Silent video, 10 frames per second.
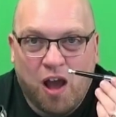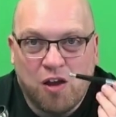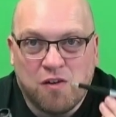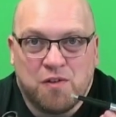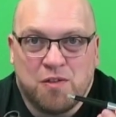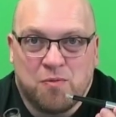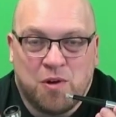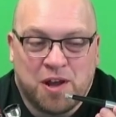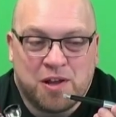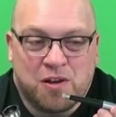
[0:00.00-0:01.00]
over the
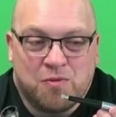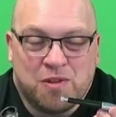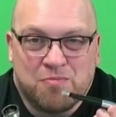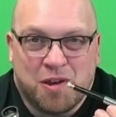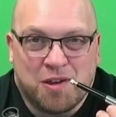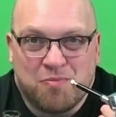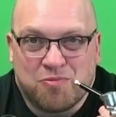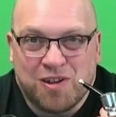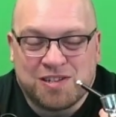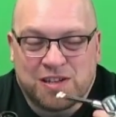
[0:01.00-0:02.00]
one I got with my
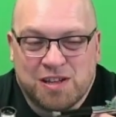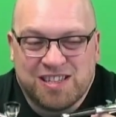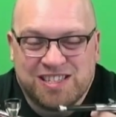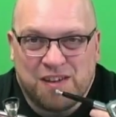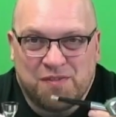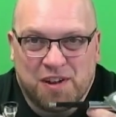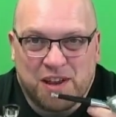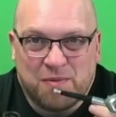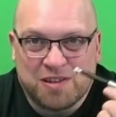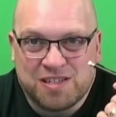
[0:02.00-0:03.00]
compressor,
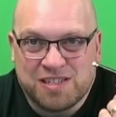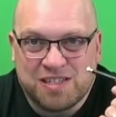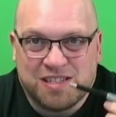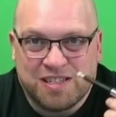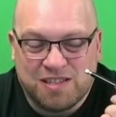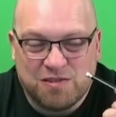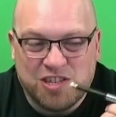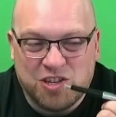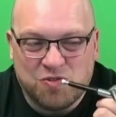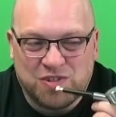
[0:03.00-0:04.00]
definitely, because
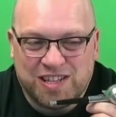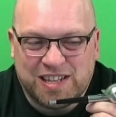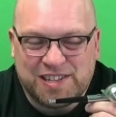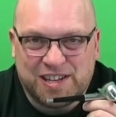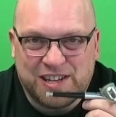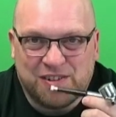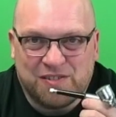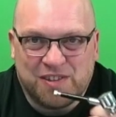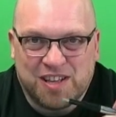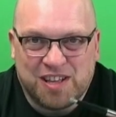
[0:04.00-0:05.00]
using this
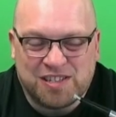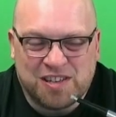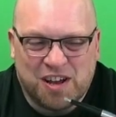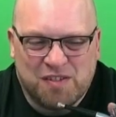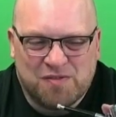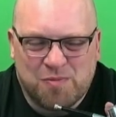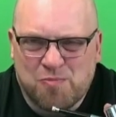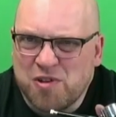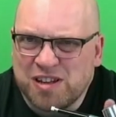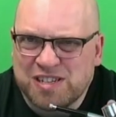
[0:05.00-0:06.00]
alone, it's kind of
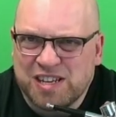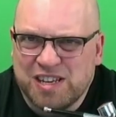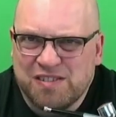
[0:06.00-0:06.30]
depressing.